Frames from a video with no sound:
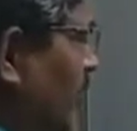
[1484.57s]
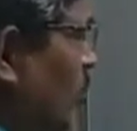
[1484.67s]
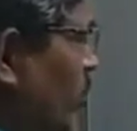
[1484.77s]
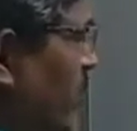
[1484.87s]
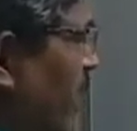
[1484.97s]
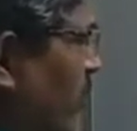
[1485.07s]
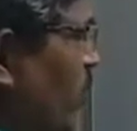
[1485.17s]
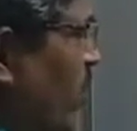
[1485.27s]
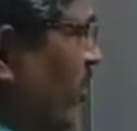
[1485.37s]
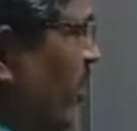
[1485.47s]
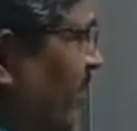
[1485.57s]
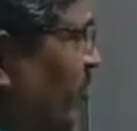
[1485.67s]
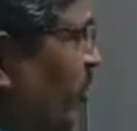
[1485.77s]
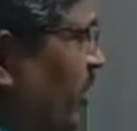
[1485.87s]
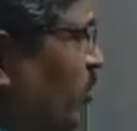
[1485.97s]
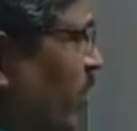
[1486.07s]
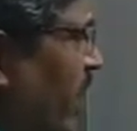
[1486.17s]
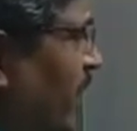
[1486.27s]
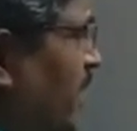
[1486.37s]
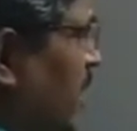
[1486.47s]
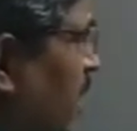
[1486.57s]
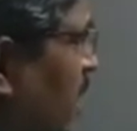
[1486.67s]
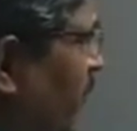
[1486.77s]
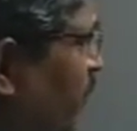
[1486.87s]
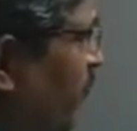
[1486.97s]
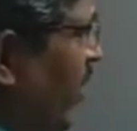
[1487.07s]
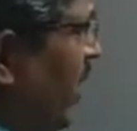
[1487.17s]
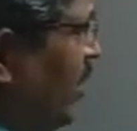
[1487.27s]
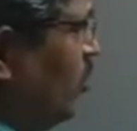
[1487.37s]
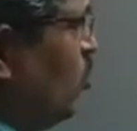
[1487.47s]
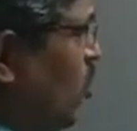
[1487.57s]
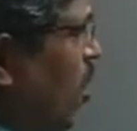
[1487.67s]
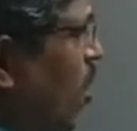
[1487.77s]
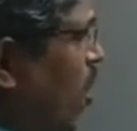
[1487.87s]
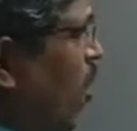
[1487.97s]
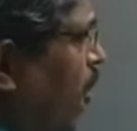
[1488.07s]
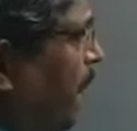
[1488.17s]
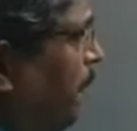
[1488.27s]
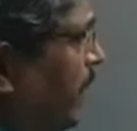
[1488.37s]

look here what I am going to write. If value of